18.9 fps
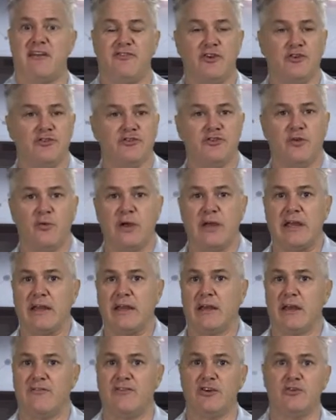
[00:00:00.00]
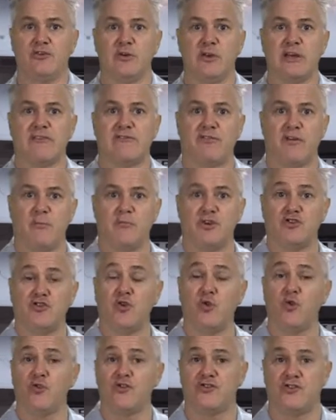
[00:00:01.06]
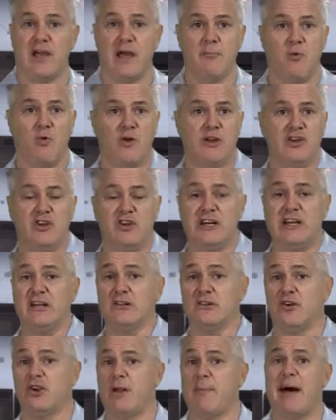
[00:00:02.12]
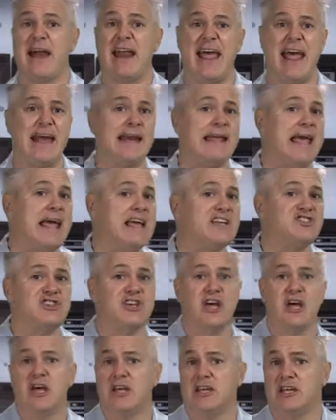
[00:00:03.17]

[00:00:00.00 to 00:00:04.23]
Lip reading: If you're doing it from the tool standpoint, you need to learn about EnCase.